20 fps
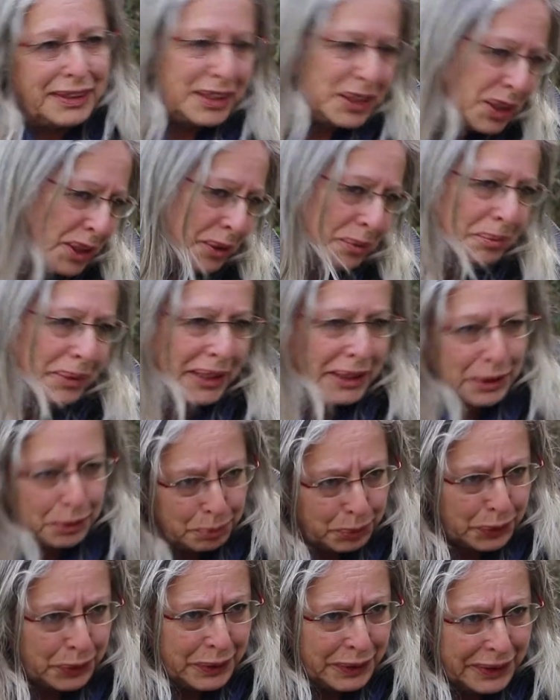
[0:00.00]
teaching by the
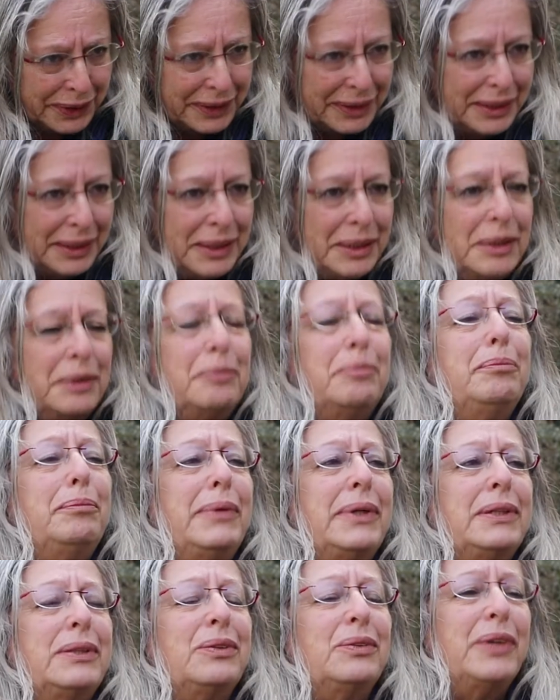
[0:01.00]
book,
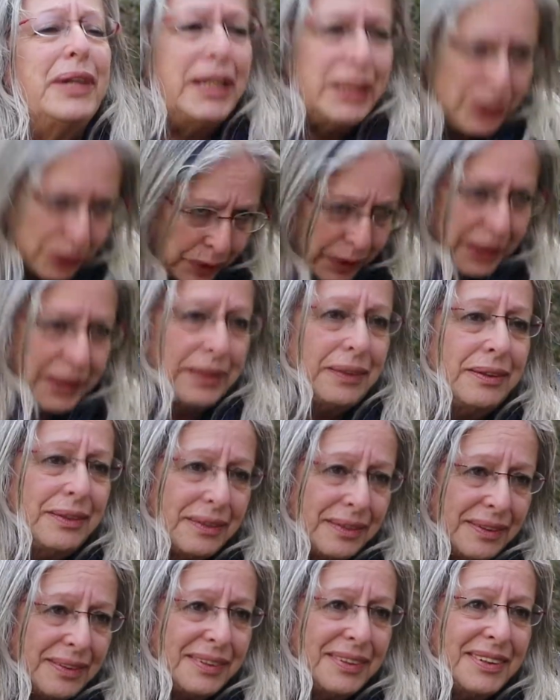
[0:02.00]
but to
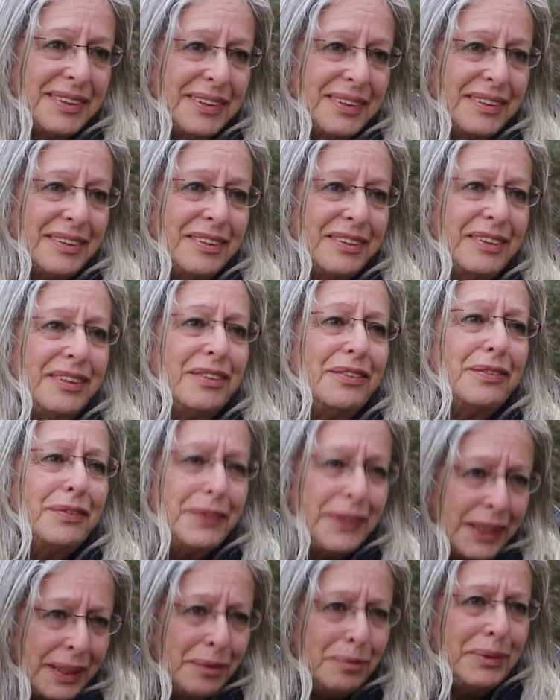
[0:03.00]
educate the
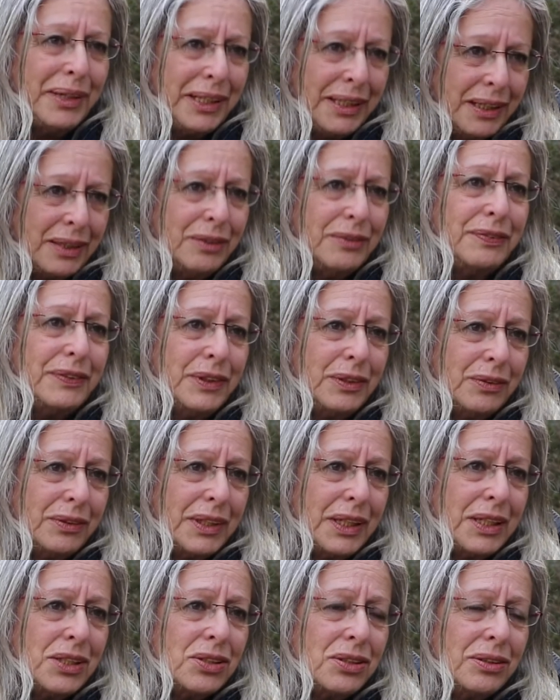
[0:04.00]
real meaning of
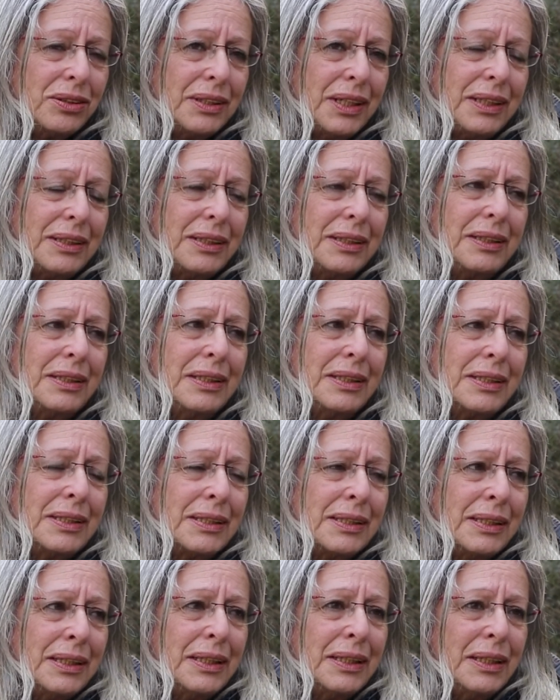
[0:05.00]
education that it
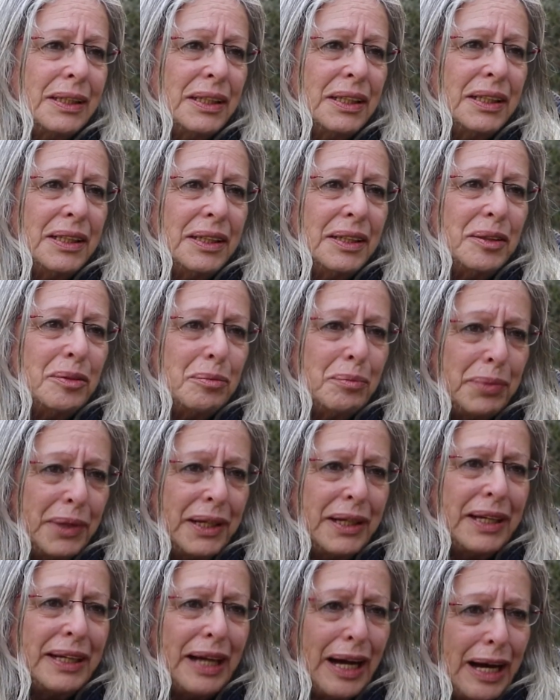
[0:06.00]
is
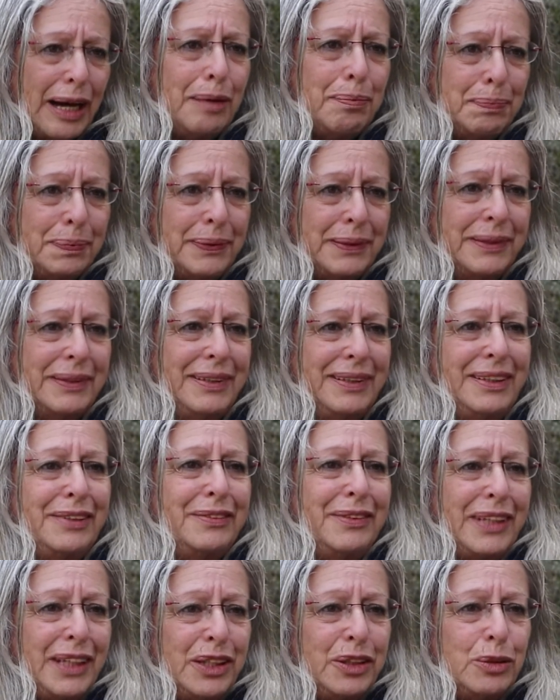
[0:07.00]
bringing up a
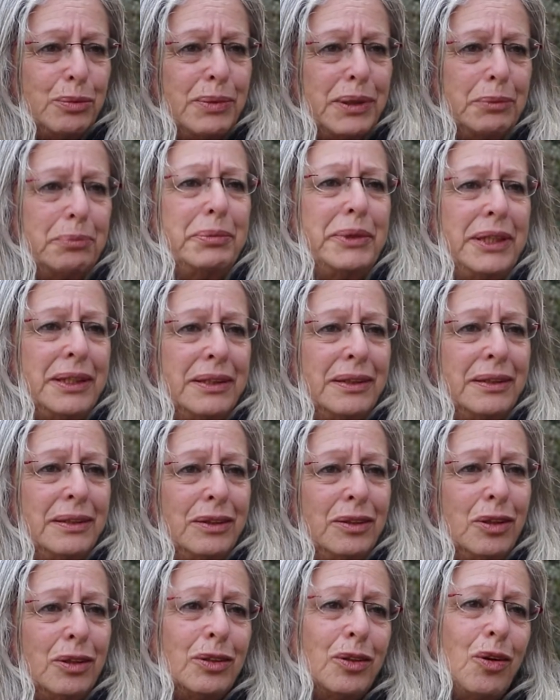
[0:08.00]
real human being,
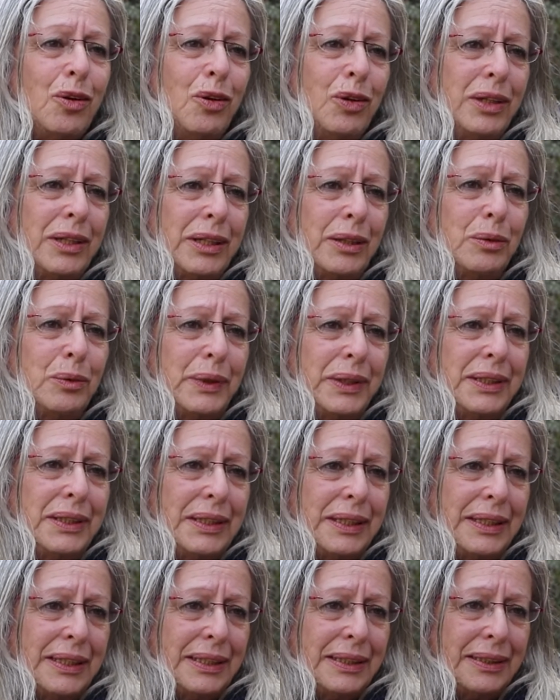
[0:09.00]
not only with
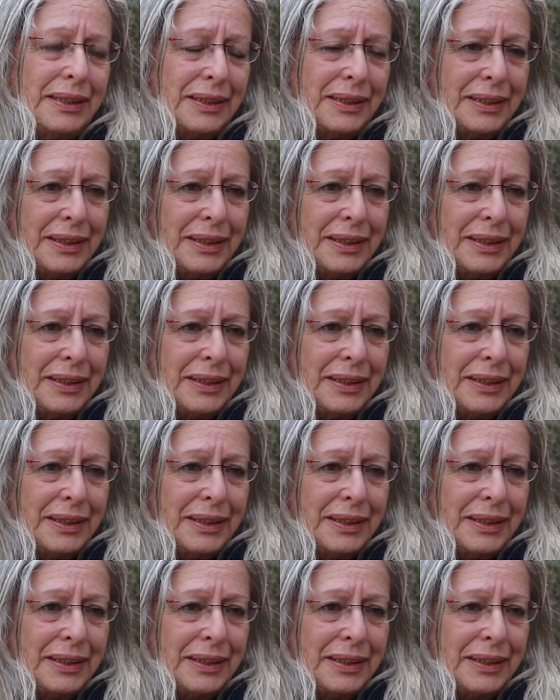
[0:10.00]
uh,